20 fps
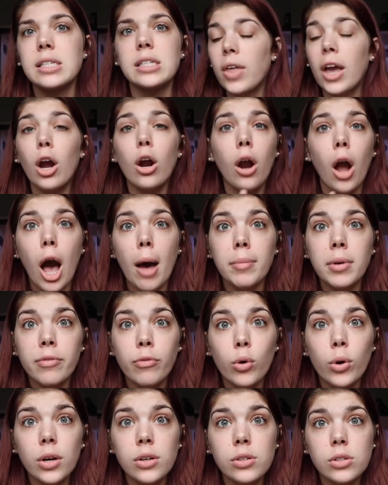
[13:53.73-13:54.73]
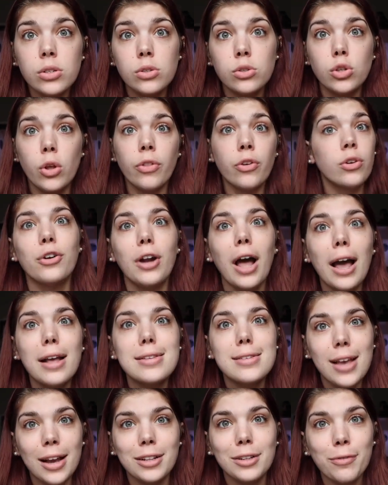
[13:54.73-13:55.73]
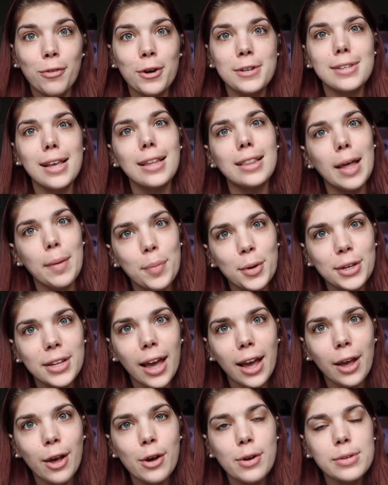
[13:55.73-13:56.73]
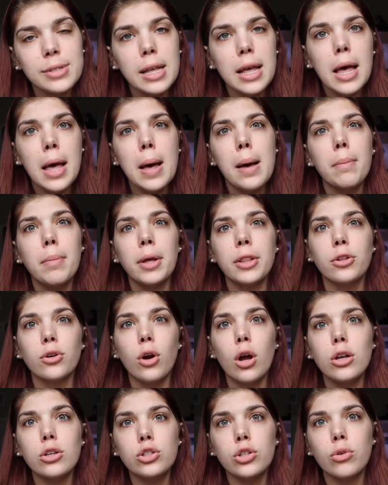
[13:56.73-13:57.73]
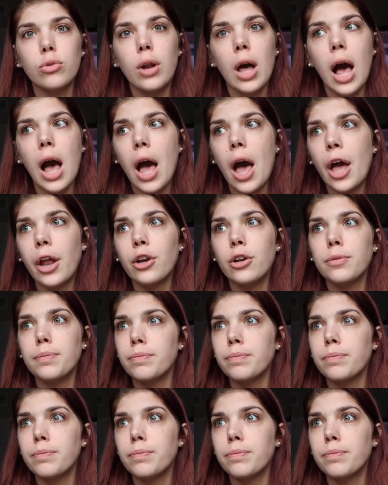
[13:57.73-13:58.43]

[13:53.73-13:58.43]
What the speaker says: They are omnivores, so they're not insectivores like leopard geckos, but they're also not